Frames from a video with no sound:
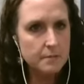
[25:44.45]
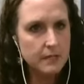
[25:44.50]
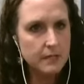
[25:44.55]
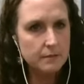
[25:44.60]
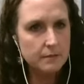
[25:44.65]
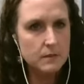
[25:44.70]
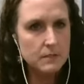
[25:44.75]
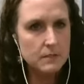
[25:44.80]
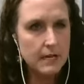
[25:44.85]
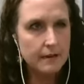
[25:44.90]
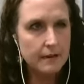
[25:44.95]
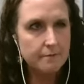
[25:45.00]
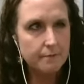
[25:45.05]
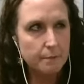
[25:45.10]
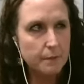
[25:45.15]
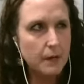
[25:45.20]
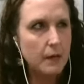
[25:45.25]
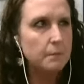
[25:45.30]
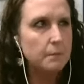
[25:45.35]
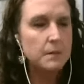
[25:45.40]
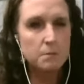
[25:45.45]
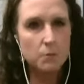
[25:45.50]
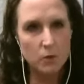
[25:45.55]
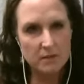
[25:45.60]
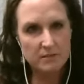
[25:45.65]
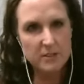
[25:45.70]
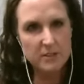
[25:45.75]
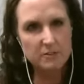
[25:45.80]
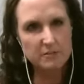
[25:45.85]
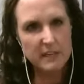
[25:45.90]
And it was I, probably more
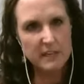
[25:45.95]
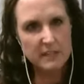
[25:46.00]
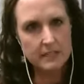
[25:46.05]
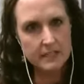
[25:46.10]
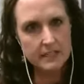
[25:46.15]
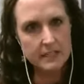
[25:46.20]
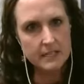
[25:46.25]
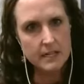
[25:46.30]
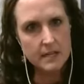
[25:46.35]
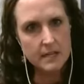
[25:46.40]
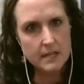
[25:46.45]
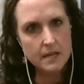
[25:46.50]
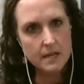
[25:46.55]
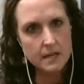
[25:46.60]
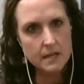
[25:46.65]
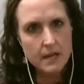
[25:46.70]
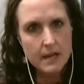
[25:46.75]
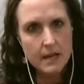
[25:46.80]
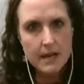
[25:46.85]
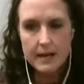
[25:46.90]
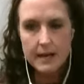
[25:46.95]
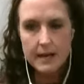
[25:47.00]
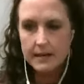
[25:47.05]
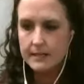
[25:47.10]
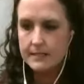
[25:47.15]
of a threat than anything. And